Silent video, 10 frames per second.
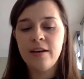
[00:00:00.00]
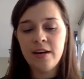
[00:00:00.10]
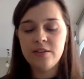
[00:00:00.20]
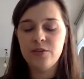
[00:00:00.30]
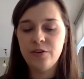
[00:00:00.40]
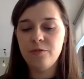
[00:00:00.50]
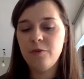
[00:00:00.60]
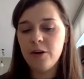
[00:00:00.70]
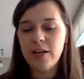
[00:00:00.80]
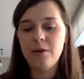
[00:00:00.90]
I sort of
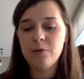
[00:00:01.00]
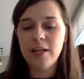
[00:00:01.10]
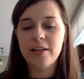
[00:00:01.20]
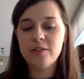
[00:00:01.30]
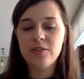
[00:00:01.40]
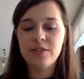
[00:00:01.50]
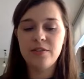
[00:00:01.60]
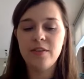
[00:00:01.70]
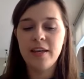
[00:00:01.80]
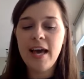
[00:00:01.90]
thought I would like to do
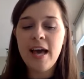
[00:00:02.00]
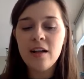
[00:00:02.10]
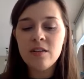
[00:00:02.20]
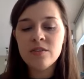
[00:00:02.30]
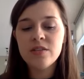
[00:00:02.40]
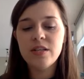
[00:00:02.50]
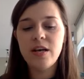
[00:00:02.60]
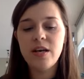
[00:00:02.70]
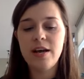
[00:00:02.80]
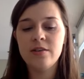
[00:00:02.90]
something else,
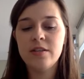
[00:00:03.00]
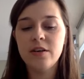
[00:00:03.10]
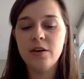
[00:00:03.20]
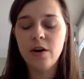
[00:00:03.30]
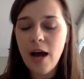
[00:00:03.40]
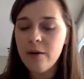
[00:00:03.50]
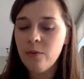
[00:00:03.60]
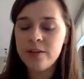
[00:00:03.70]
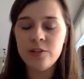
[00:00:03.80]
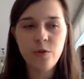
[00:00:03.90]
and I
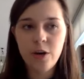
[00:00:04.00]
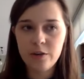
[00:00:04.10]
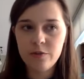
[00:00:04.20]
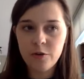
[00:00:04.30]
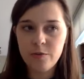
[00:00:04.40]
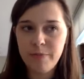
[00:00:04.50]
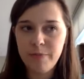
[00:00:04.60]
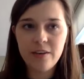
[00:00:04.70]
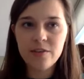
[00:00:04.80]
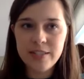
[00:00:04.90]
went to work for a
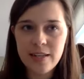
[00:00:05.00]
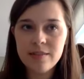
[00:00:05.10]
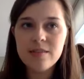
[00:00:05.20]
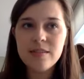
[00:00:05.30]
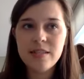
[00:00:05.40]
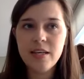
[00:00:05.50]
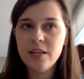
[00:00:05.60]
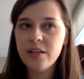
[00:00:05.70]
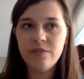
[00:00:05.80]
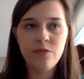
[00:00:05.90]
big
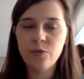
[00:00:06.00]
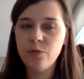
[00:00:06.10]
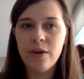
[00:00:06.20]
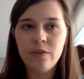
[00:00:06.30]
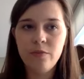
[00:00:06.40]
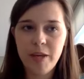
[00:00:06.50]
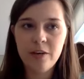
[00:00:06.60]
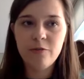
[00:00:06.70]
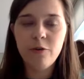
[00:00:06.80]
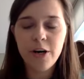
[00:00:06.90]
consultancy, to one of big
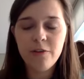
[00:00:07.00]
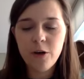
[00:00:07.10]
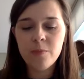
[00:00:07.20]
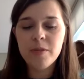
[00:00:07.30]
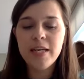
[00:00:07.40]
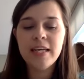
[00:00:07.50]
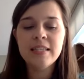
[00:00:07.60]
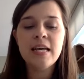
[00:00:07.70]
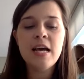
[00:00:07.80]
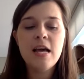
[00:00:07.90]
4
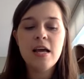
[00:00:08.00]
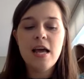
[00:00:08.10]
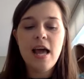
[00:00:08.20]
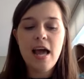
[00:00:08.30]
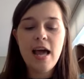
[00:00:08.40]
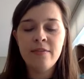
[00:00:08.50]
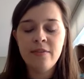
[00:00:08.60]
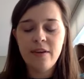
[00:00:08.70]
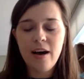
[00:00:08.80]
companies, and